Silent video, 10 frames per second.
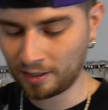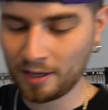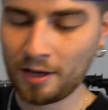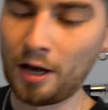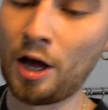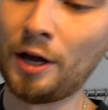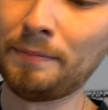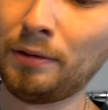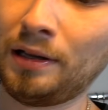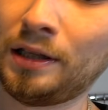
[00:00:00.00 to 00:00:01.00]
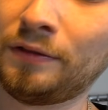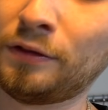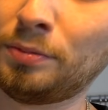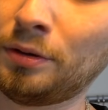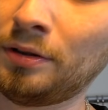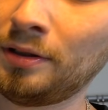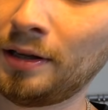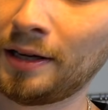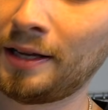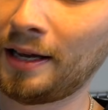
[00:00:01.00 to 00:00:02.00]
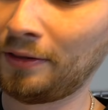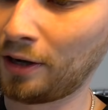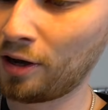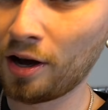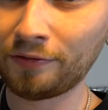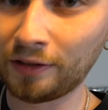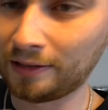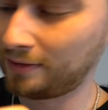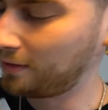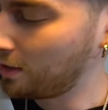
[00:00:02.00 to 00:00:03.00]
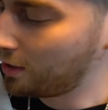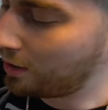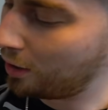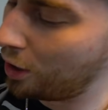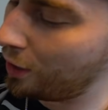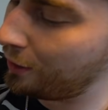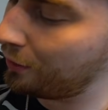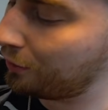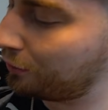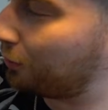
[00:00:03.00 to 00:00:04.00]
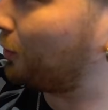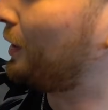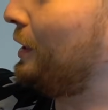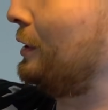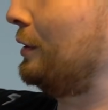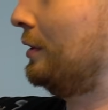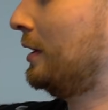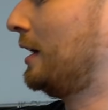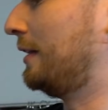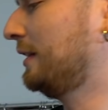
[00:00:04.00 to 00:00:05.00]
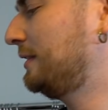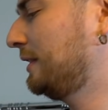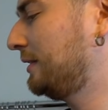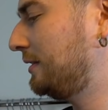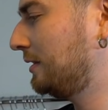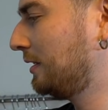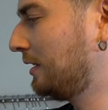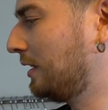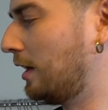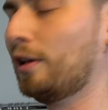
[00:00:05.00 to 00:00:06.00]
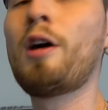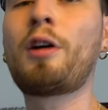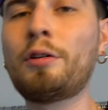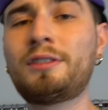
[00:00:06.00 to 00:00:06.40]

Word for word: Ooh. Unbelievable. Again, the cufflets, unreal. Ooh. And this is a Logo